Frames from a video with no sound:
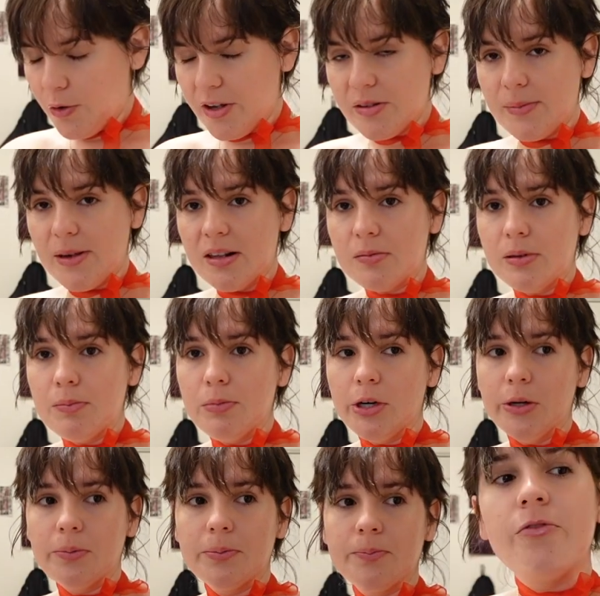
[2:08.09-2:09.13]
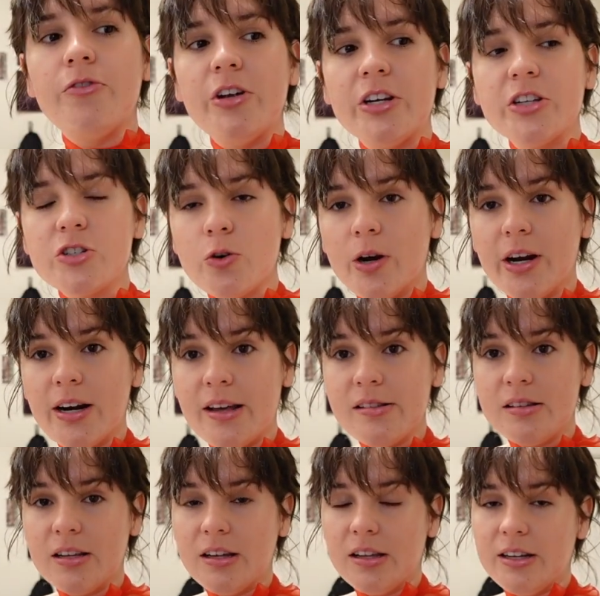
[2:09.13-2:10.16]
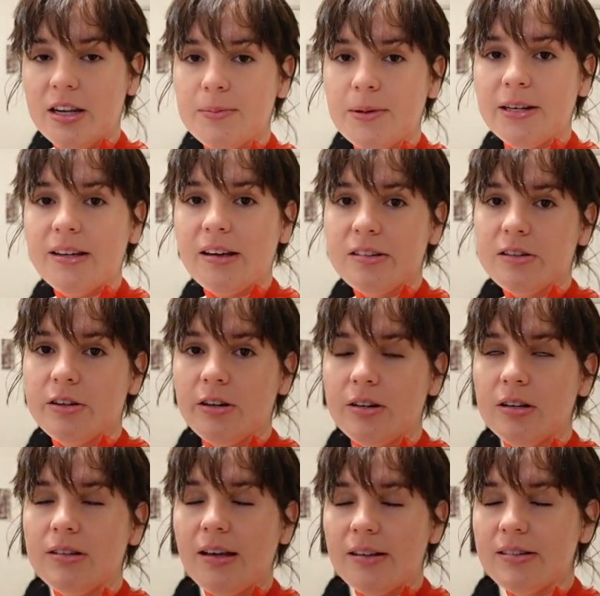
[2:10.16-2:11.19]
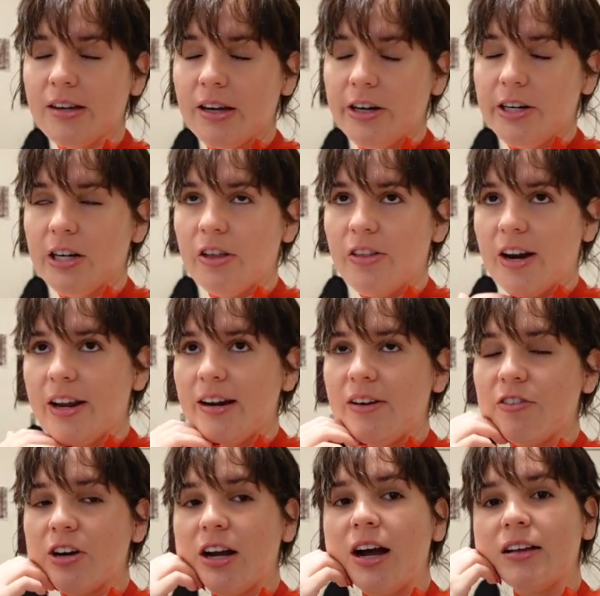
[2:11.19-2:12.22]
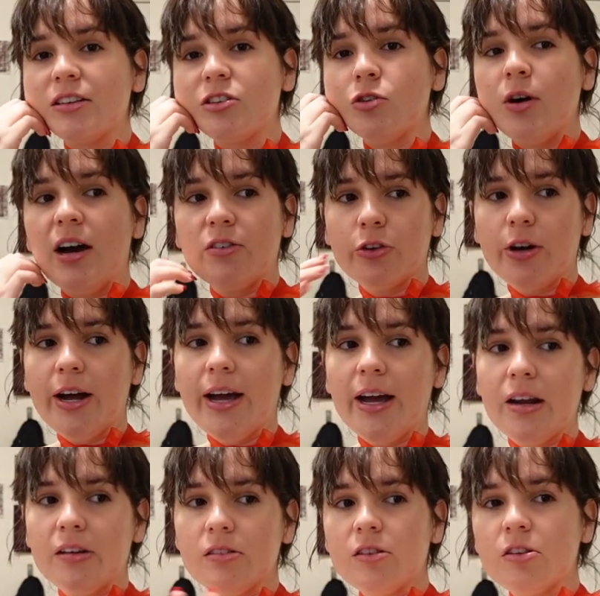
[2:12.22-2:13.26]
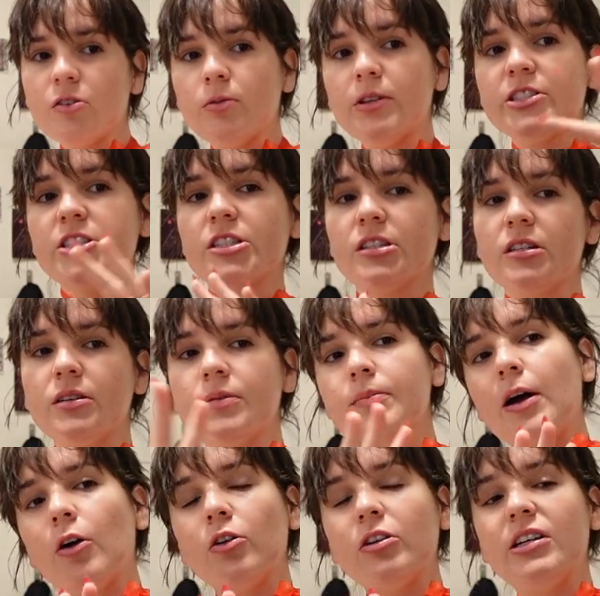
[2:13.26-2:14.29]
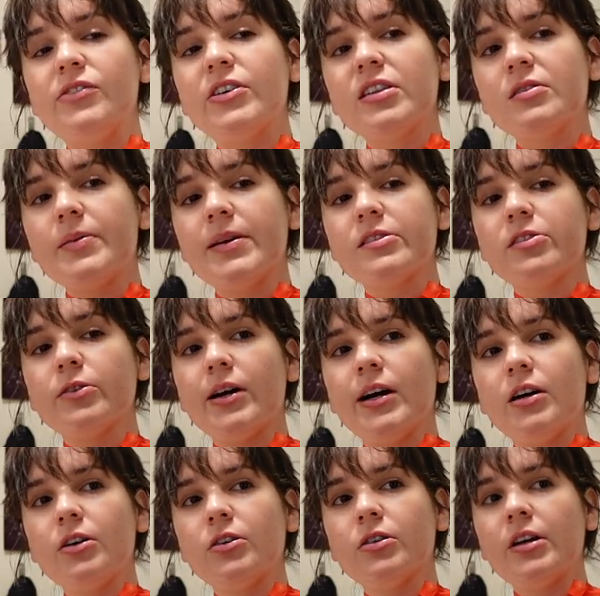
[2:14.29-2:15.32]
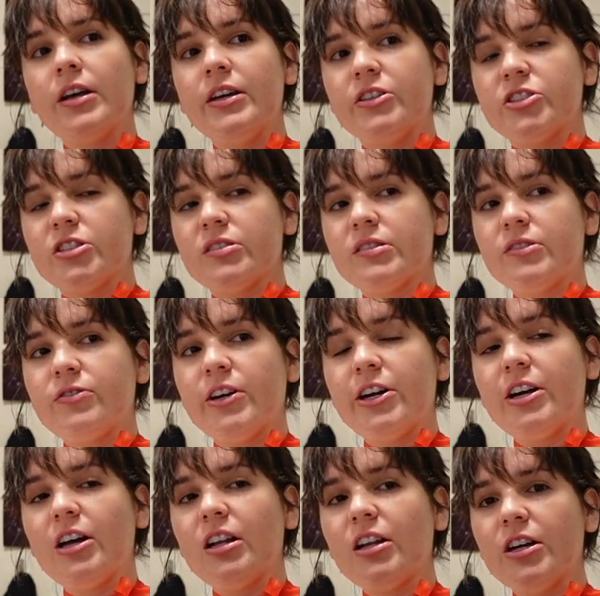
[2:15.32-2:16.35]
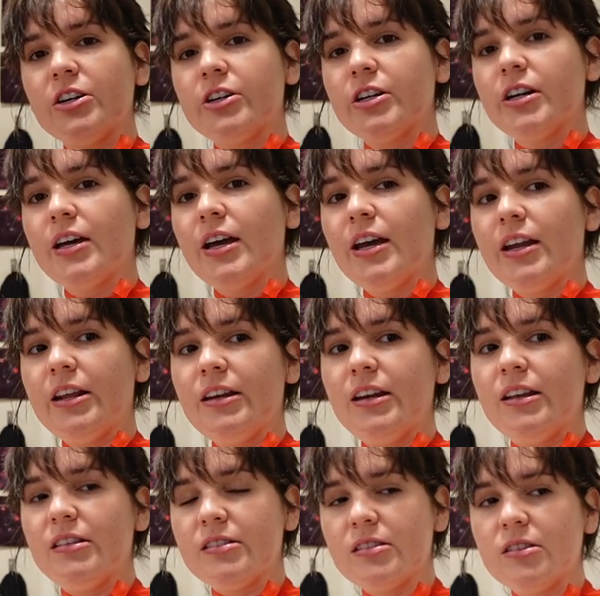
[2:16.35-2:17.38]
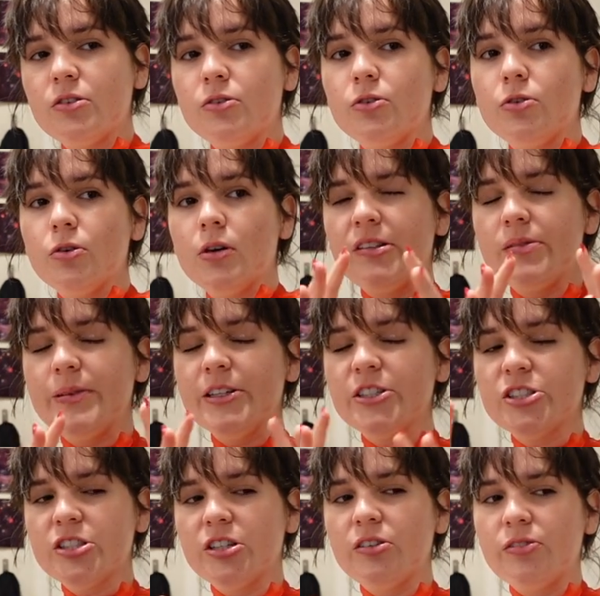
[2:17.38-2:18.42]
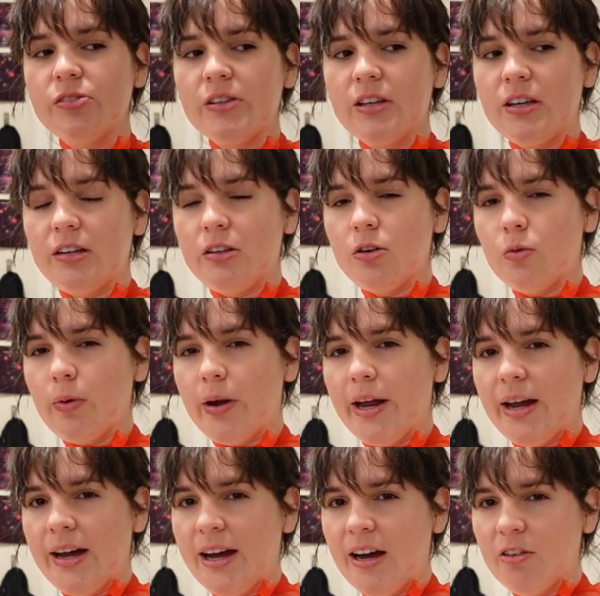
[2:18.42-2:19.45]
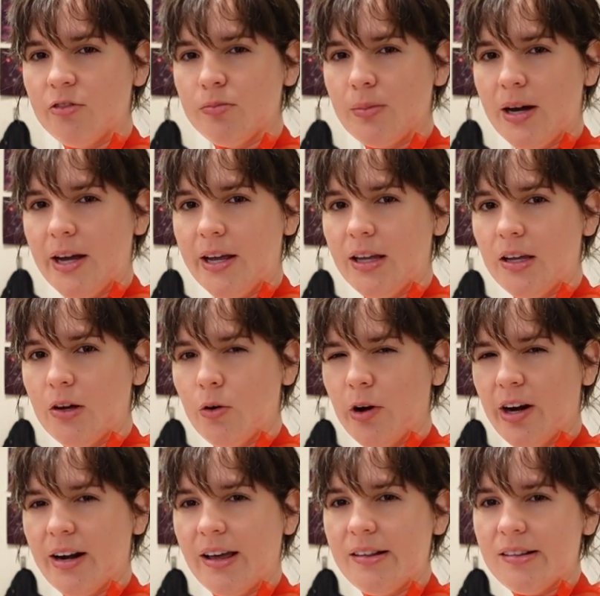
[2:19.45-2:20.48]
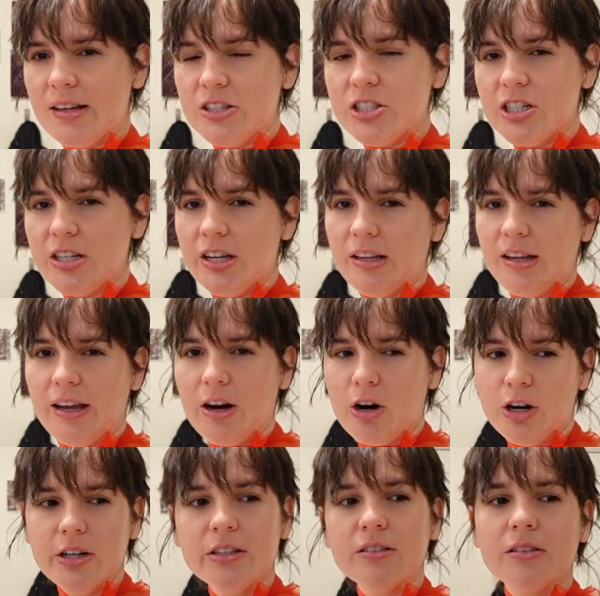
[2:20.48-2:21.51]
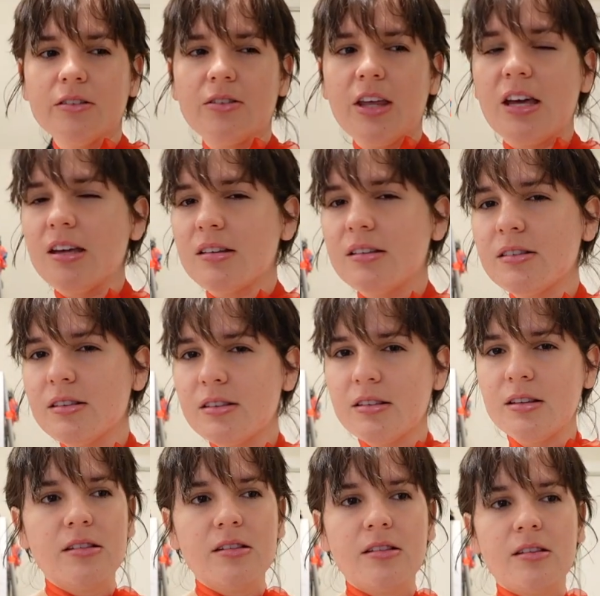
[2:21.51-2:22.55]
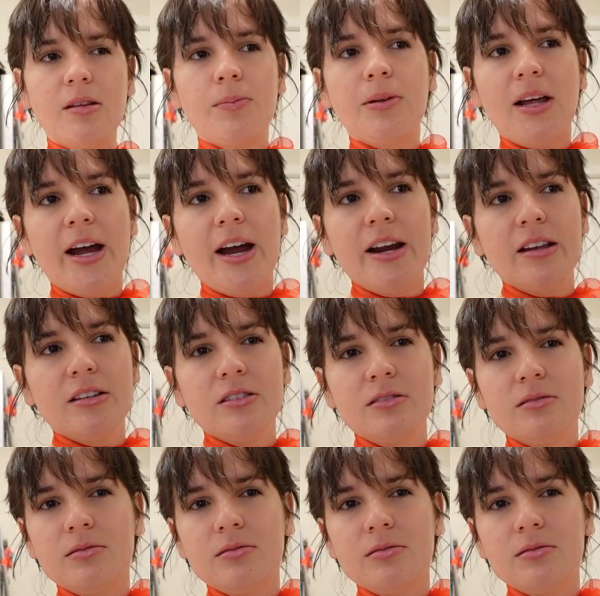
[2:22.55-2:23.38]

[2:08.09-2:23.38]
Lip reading: always makes me burp. Finish organizing and cleaning my desk area that I never got to after I had switched my whole living space around. It's just very cluttered and it needs to be a shift in the way I have my organization and like art things supplied and